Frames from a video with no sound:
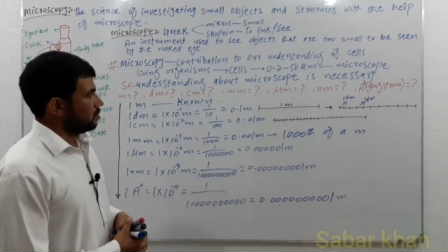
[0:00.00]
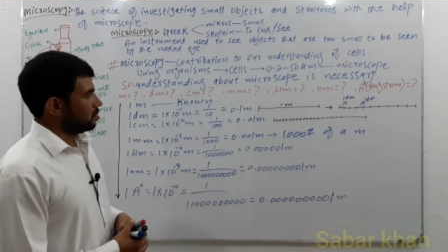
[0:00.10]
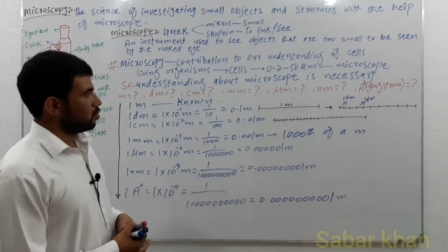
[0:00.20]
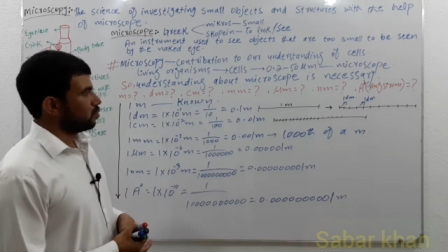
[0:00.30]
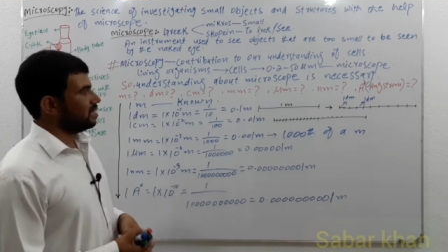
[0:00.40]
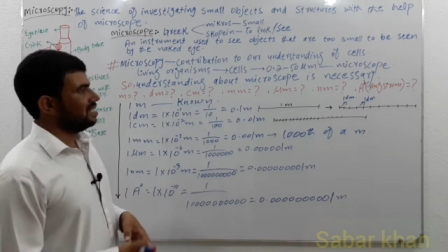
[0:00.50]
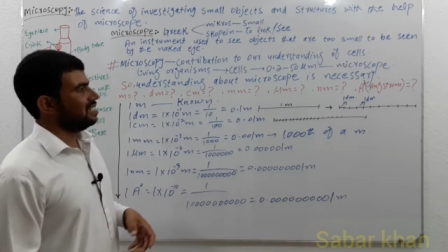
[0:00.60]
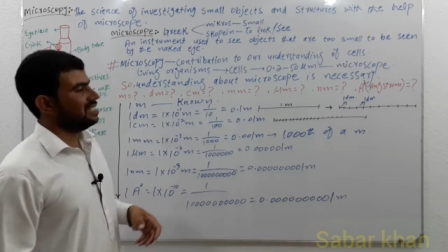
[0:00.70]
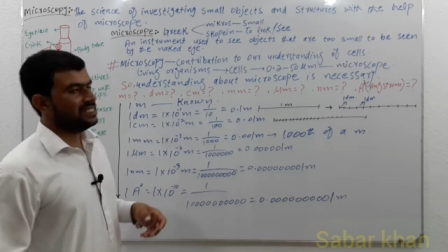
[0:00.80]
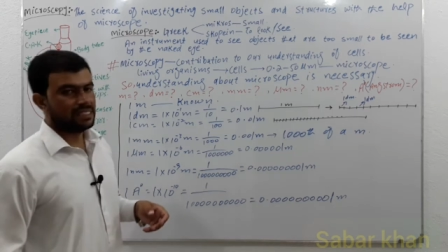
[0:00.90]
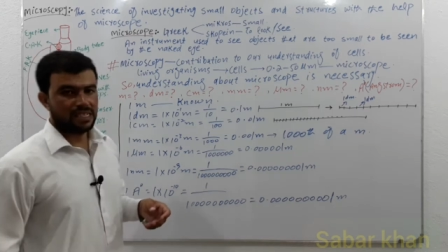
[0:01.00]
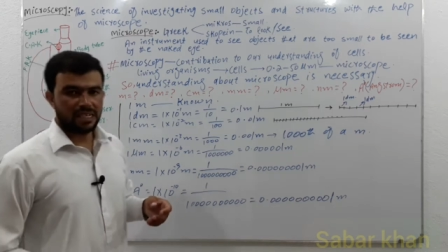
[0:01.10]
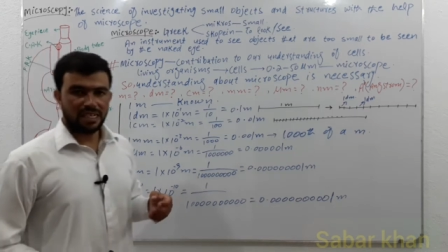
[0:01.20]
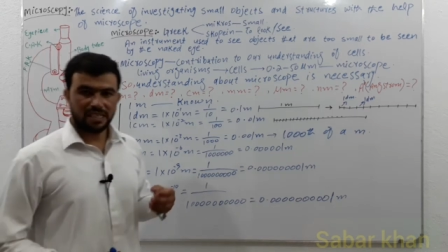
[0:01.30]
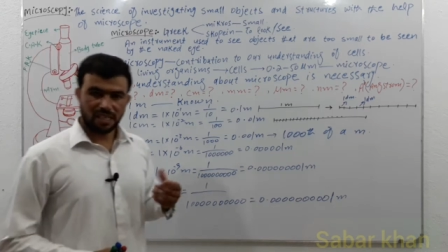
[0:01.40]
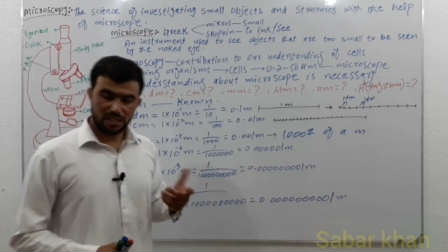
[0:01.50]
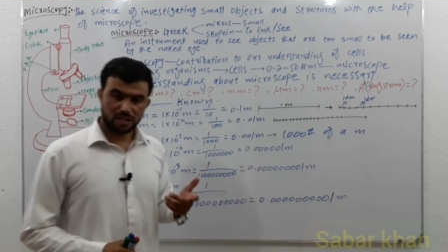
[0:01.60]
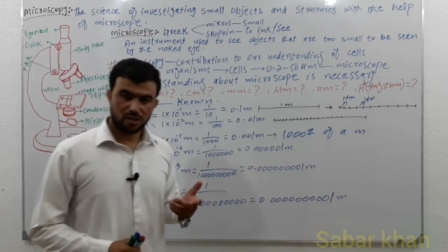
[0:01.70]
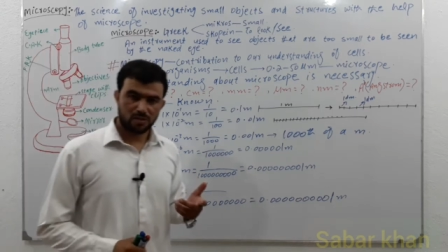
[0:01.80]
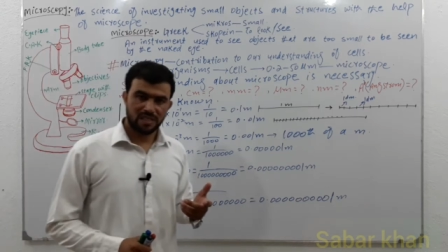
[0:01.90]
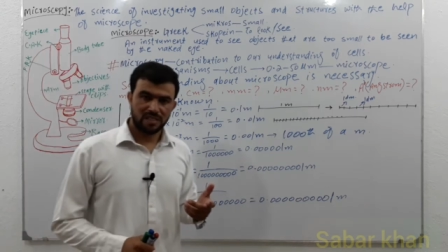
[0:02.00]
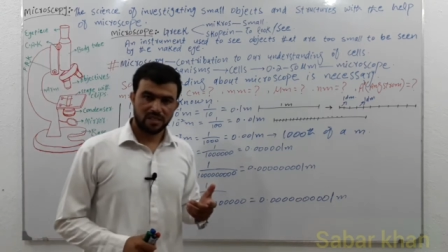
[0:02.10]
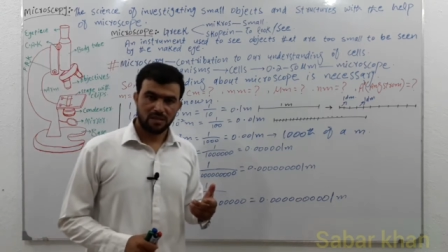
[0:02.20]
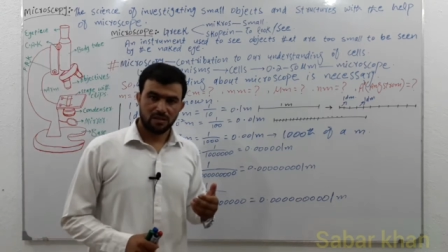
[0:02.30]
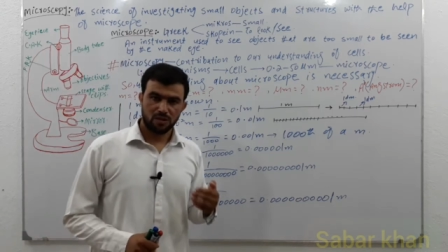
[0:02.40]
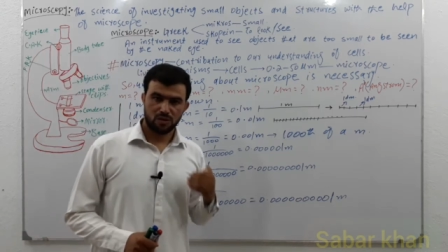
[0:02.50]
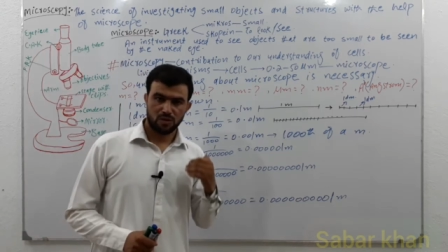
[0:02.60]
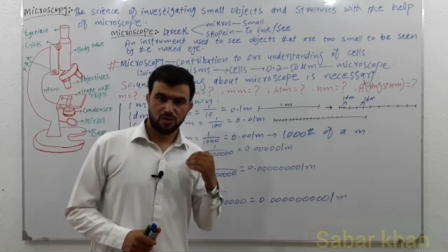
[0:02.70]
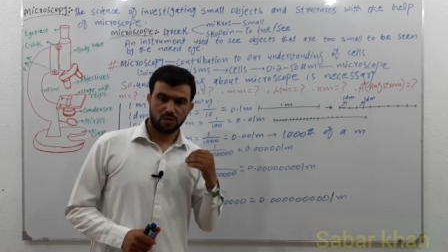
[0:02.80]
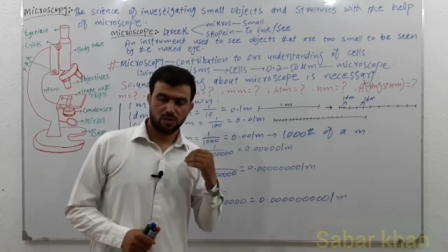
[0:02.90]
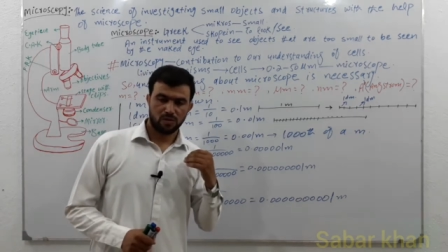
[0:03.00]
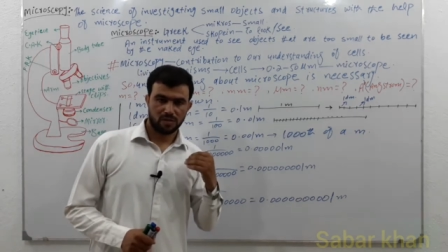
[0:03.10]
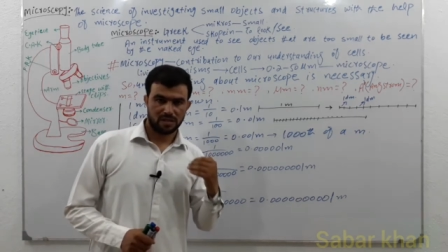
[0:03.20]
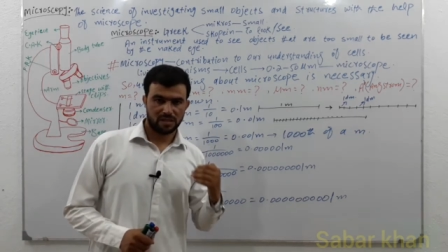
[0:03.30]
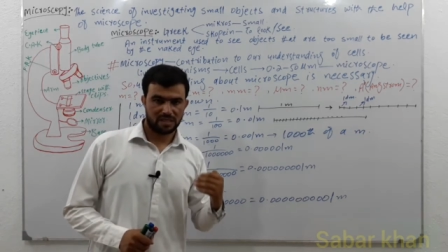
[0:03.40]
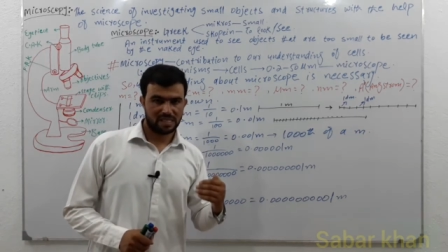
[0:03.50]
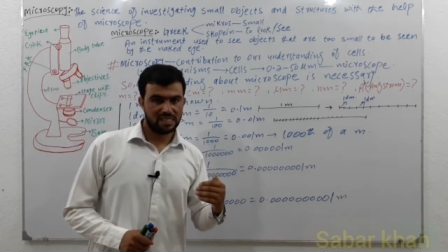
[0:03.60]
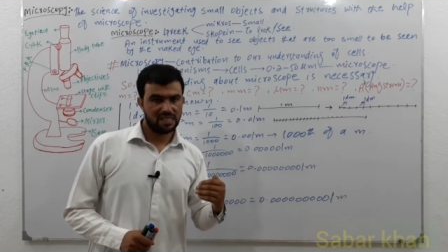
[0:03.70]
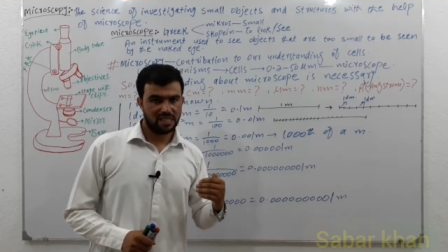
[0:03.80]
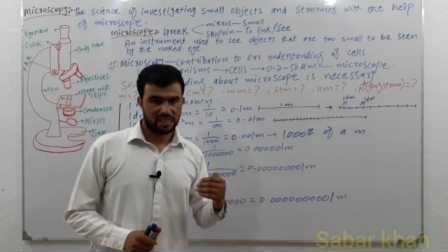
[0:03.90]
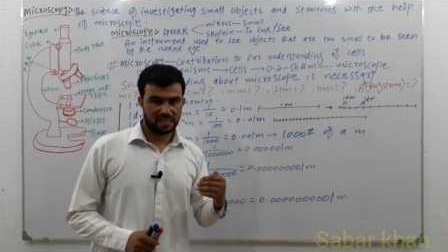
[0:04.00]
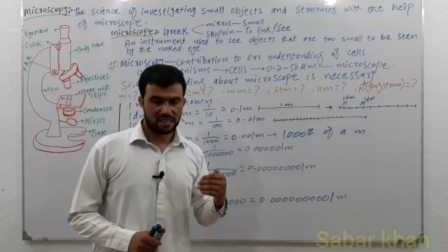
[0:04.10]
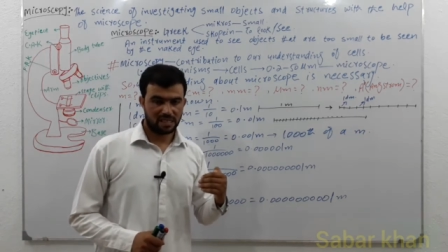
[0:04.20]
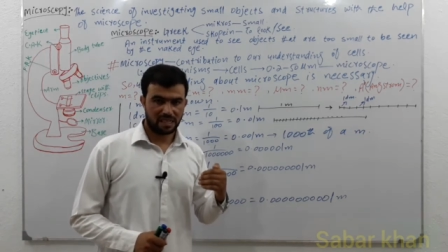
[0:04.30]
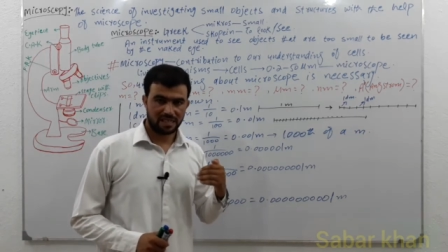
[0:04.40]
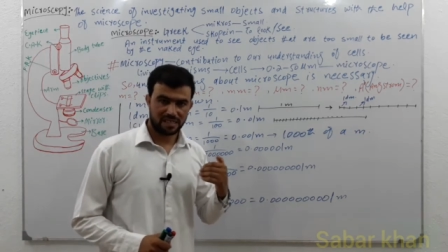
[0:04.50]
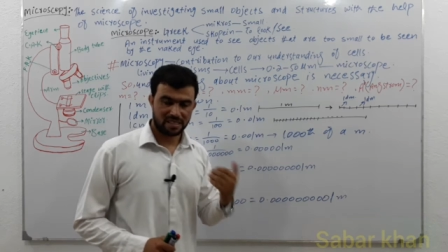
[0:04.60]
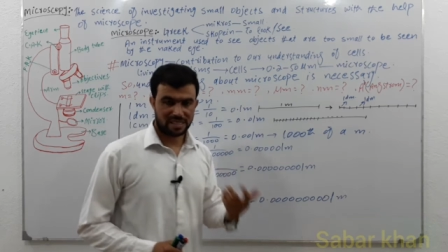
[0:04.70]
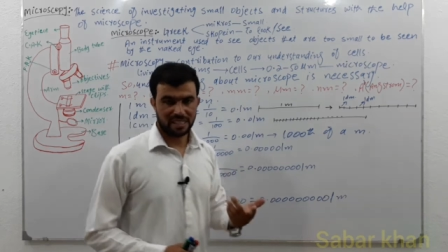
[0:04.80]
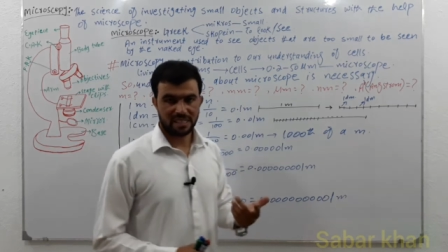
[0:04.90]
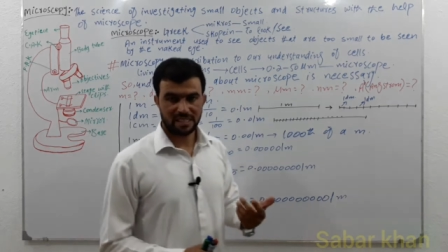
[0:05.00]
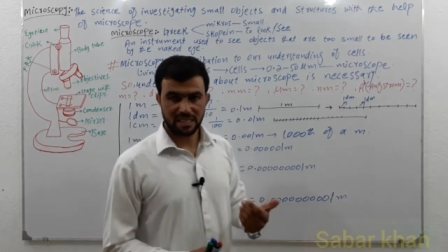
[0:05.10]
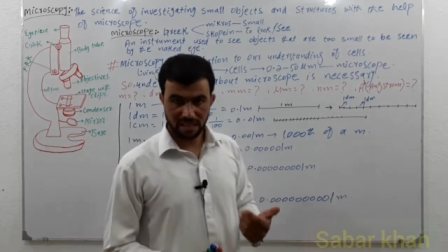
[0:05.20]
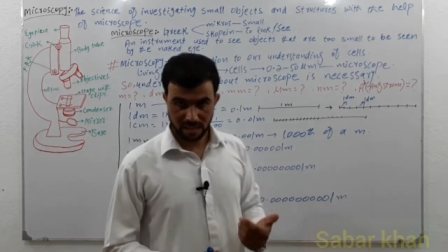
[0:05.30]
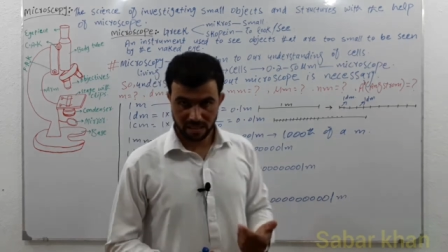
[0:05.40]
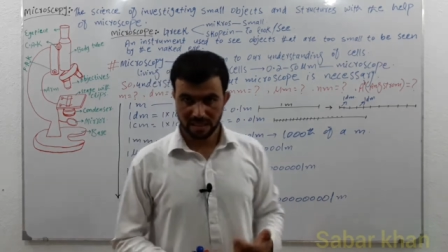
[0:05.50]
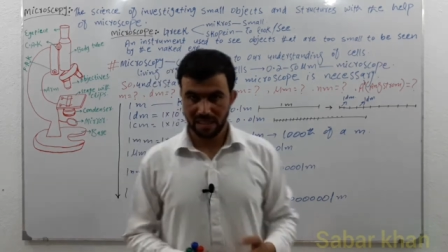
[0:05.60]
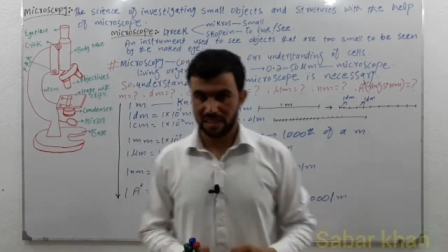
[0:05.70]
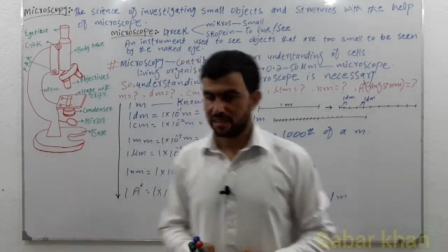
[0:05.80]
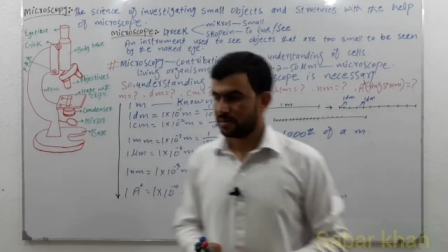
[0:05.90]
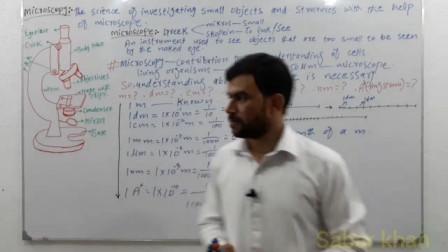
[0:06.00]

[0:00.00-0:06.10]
so we need an instrument to see and understand the cells